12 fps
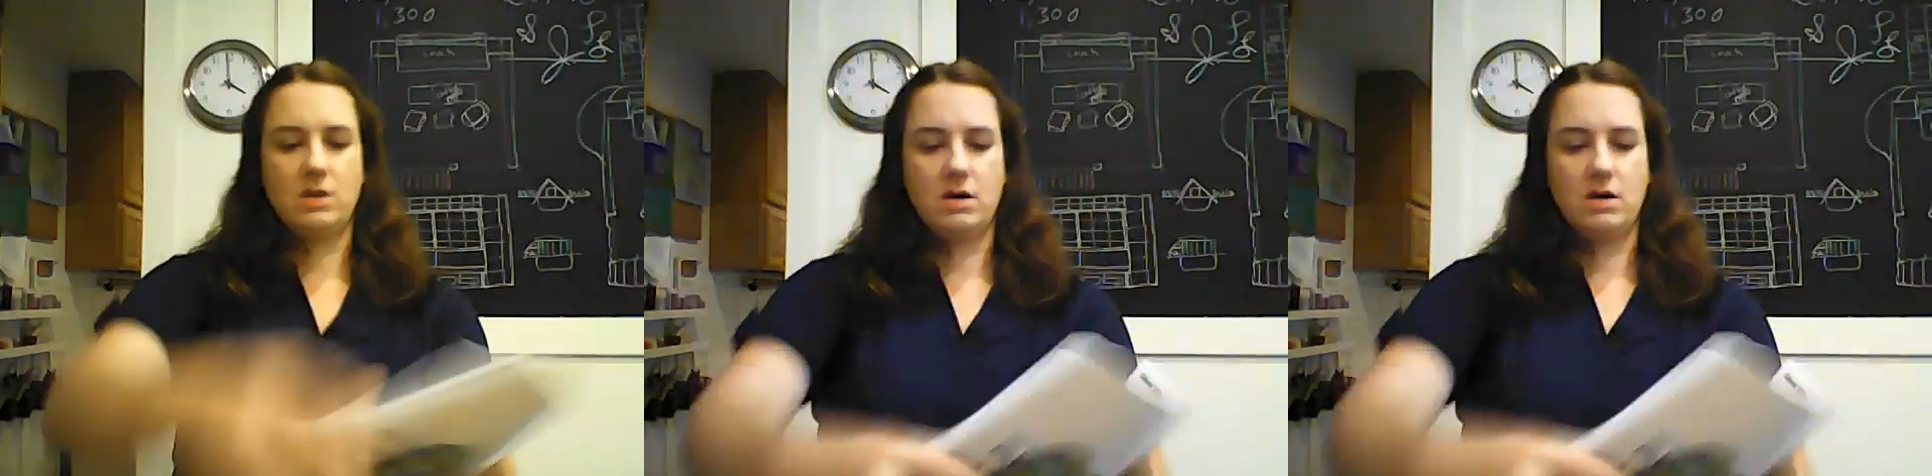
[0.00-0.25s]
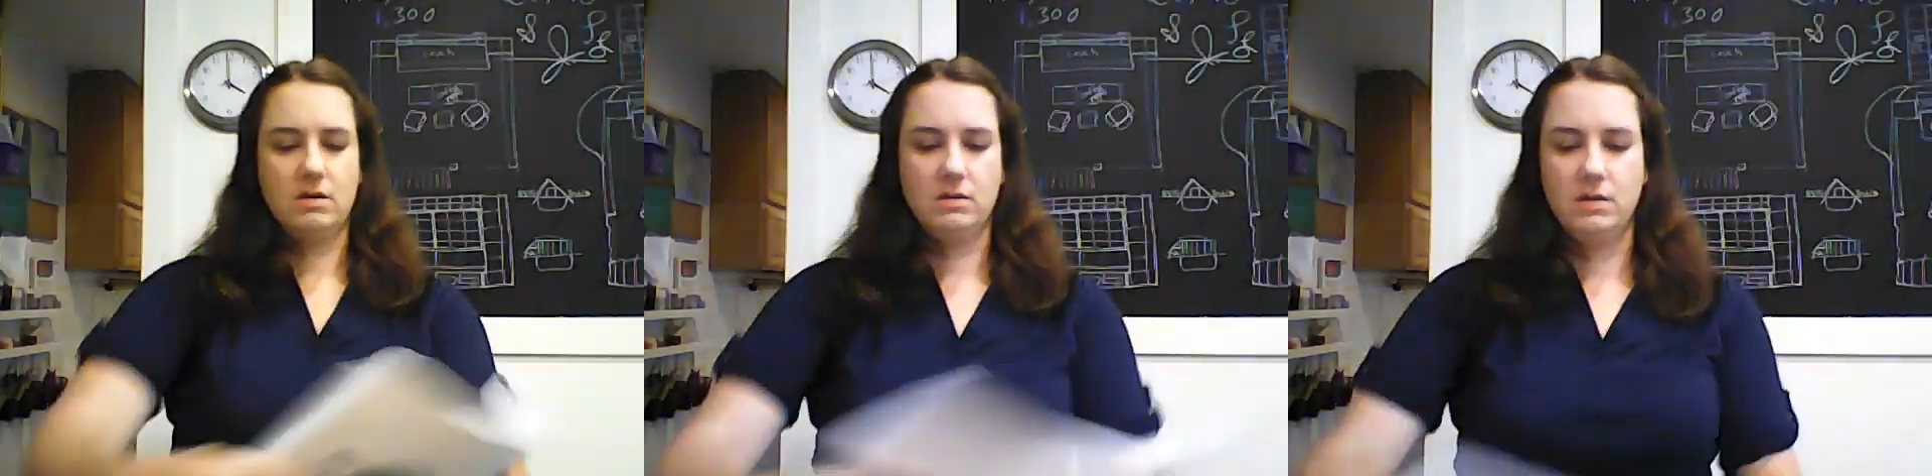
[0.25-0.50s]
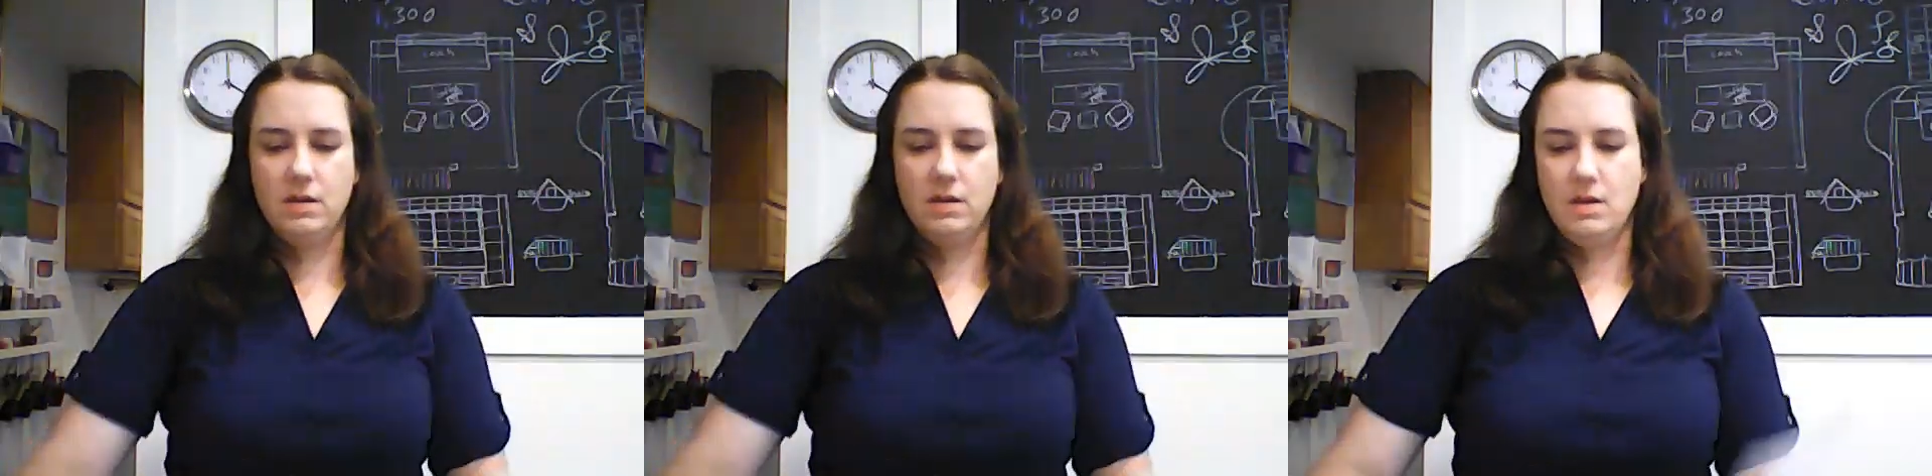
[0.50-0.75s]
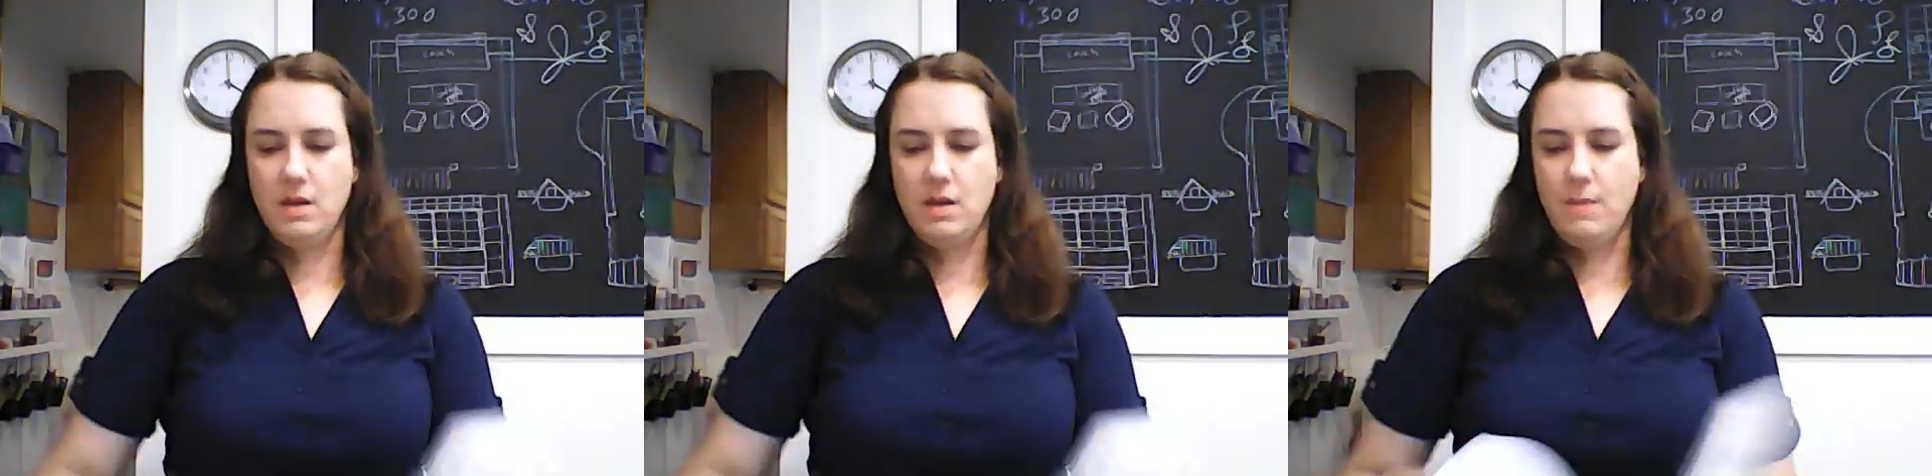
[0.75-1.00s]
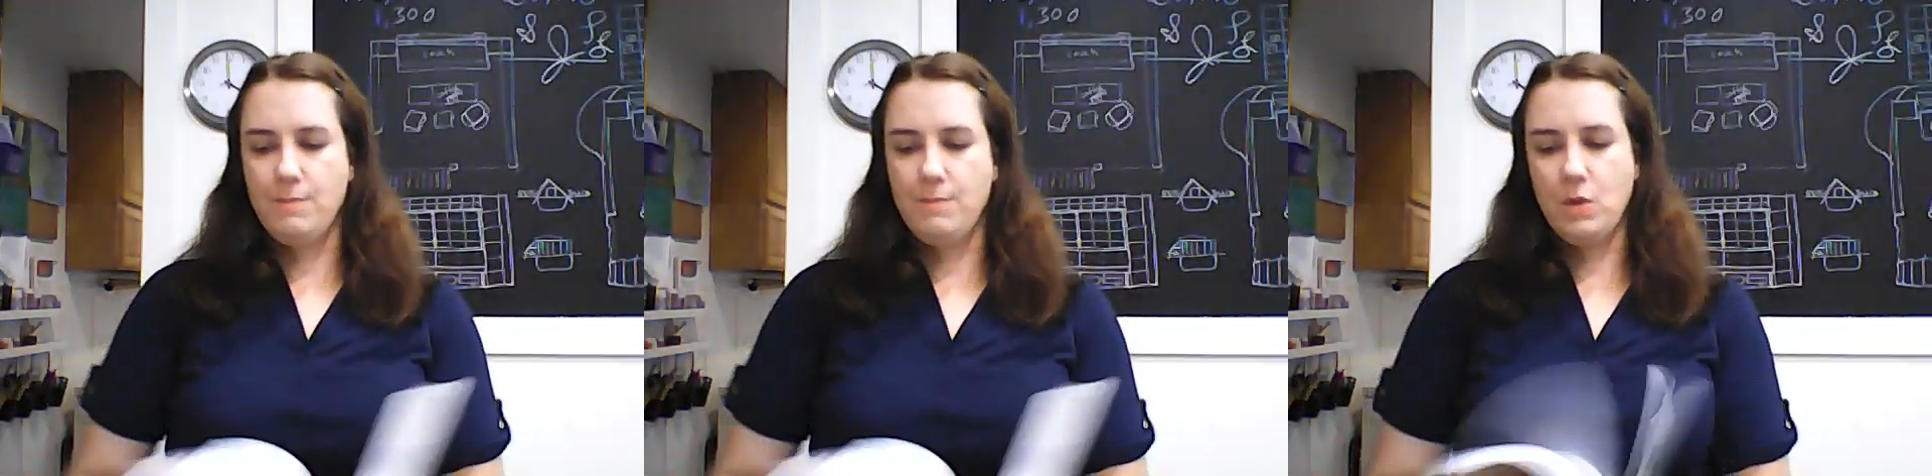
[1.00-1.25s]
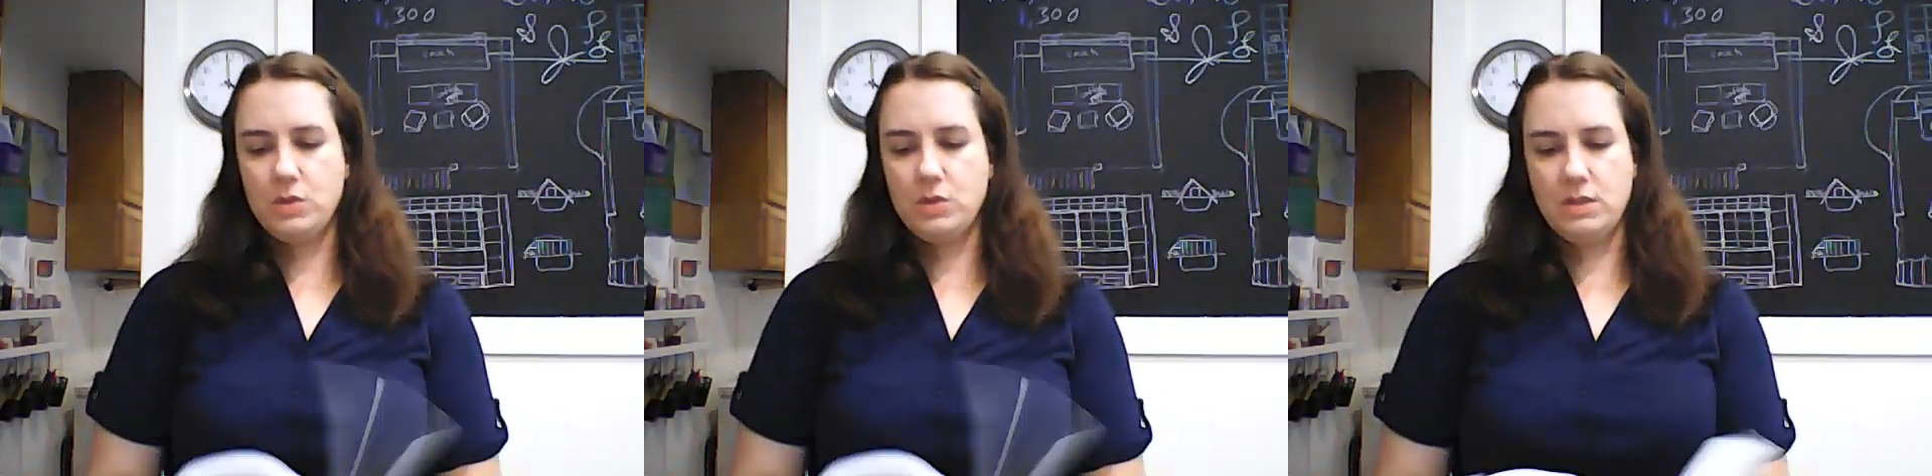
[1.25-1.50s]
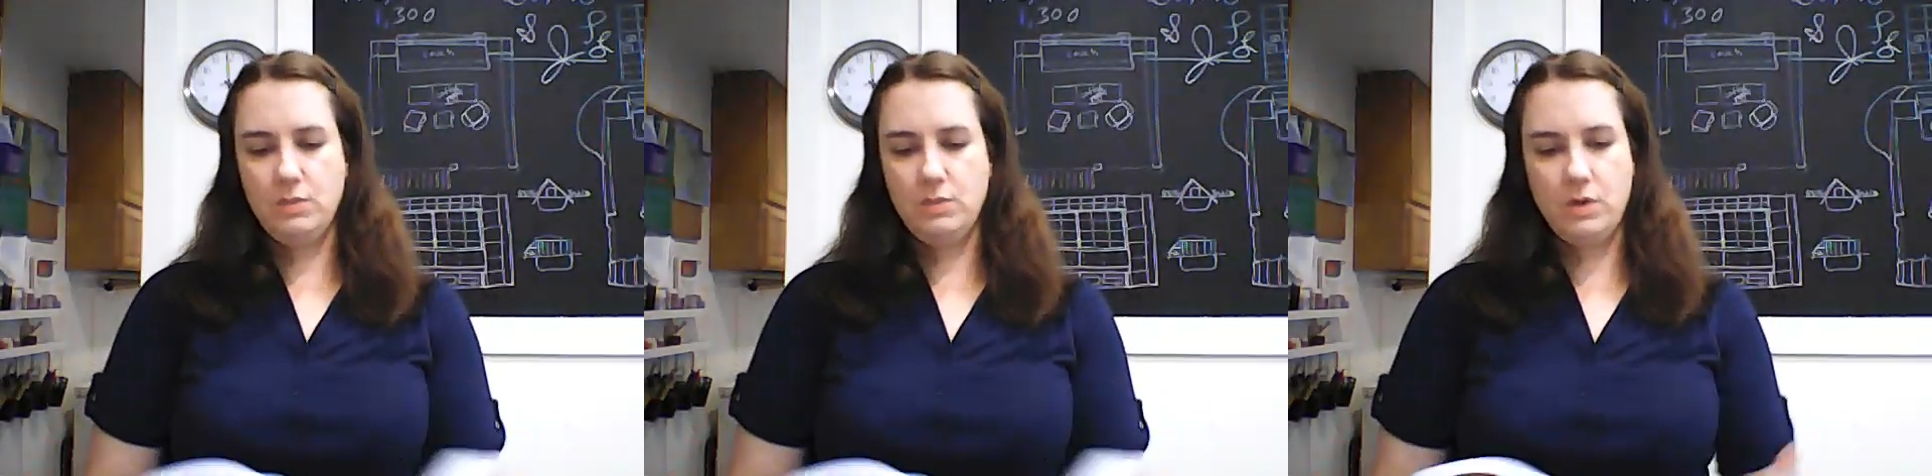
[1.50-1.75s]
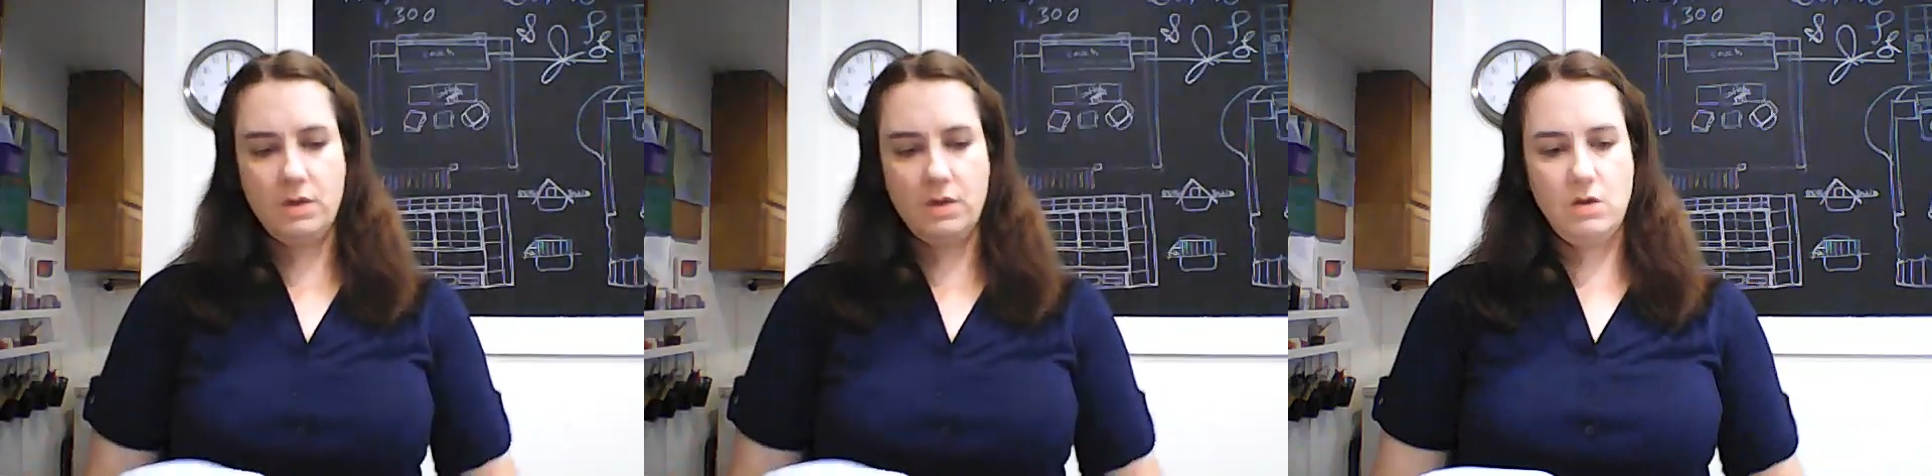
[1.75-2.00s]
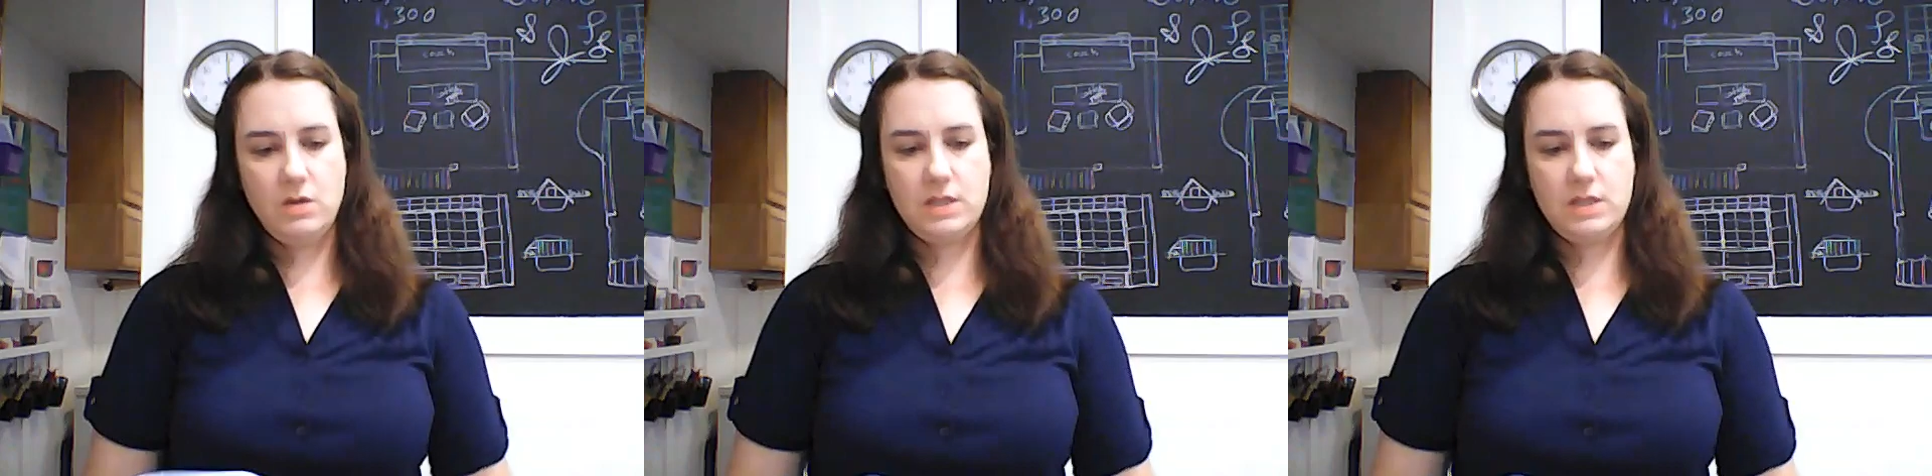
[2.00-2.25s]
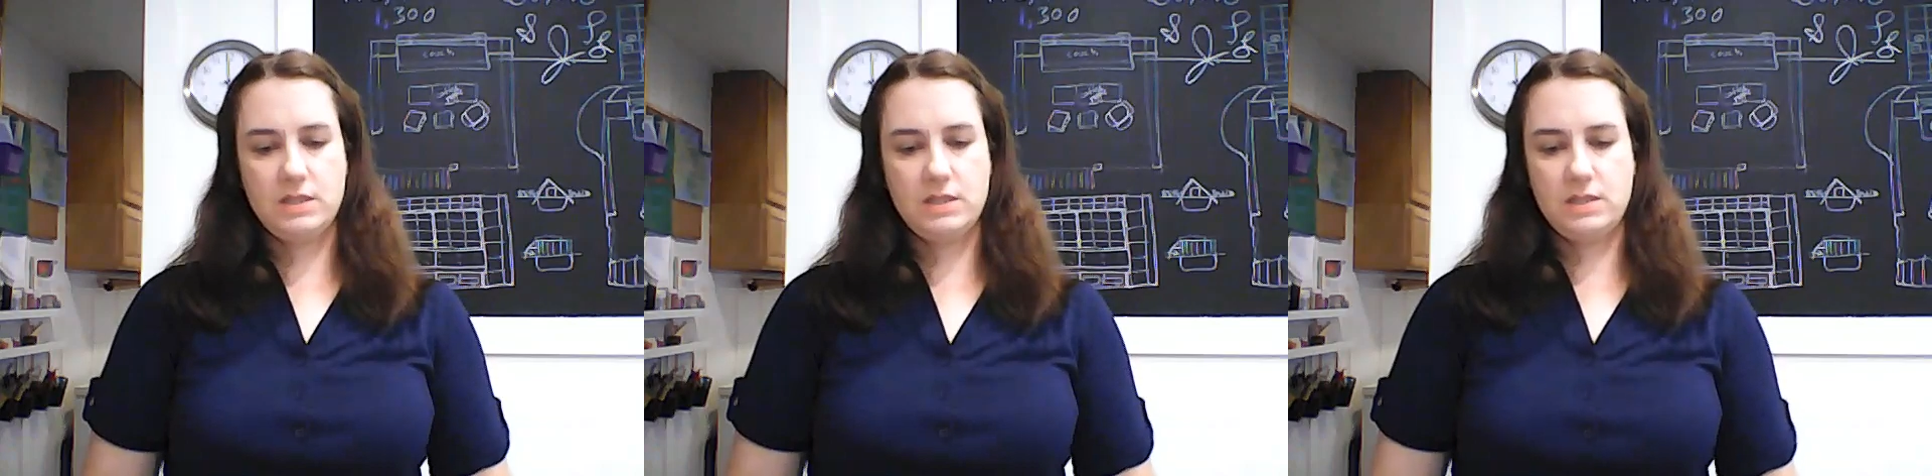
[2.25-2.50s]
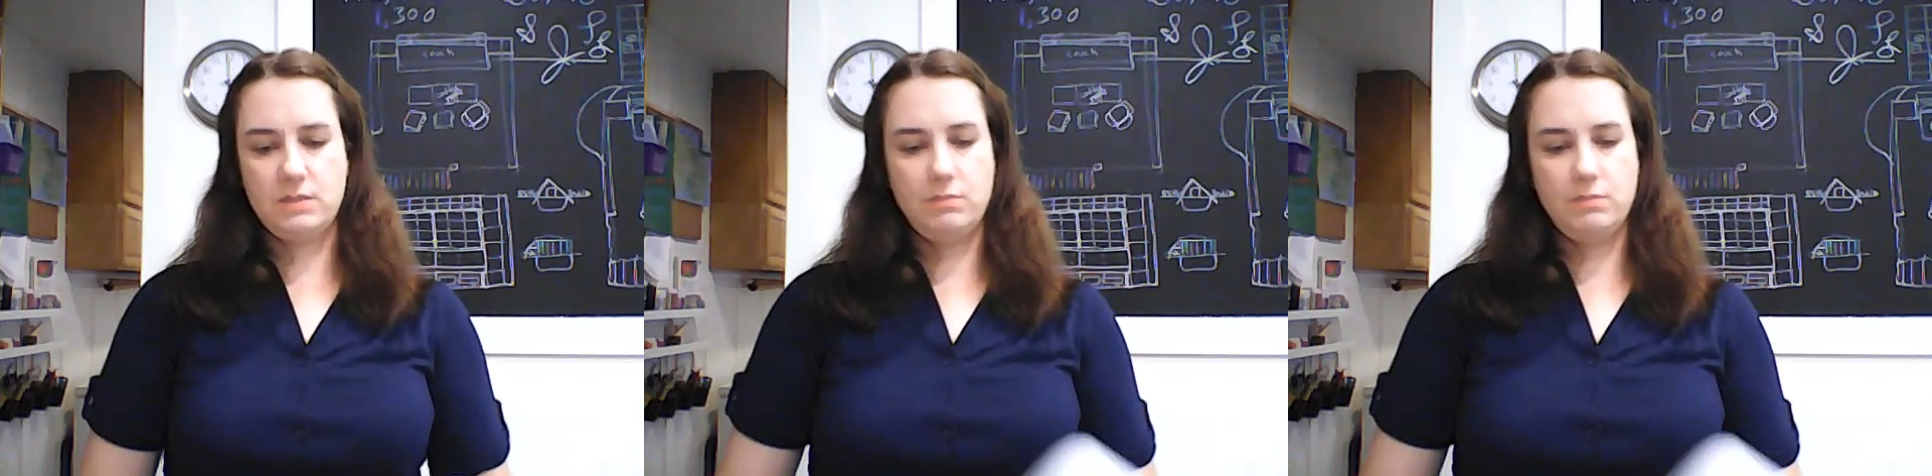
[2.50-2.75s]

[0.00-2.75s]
are. Most of the book, though, is